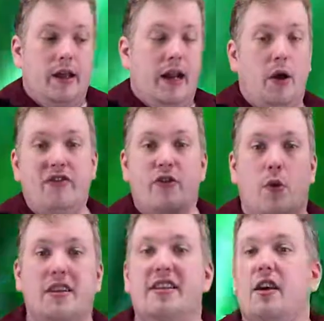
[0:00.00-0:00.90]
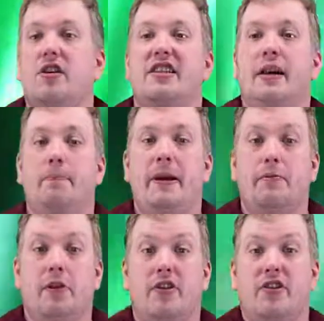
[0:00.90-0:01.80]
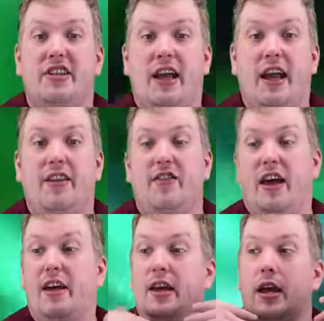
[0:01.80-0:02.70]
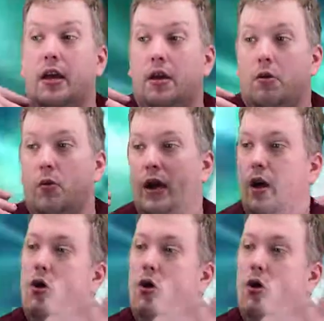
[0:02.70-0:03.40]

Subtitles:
Now, of course, there are some people that are saying that, well,